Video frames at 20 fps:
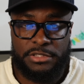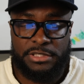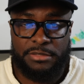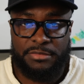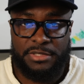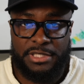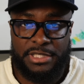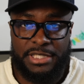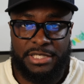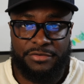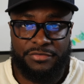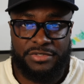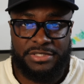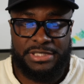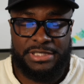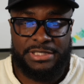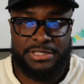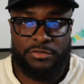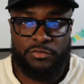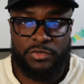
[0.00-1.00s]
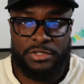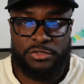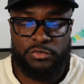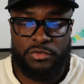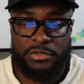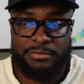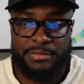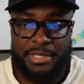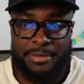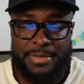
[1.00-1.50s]
some of the differences and which
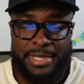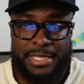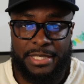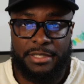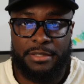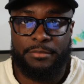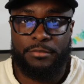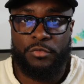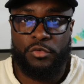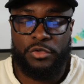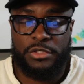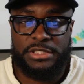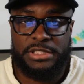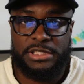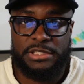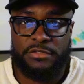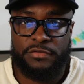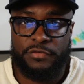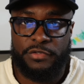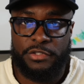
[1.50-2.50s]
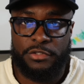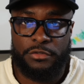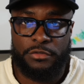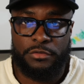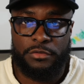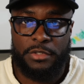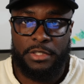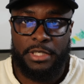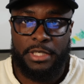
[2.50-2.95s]
one may make more sense for you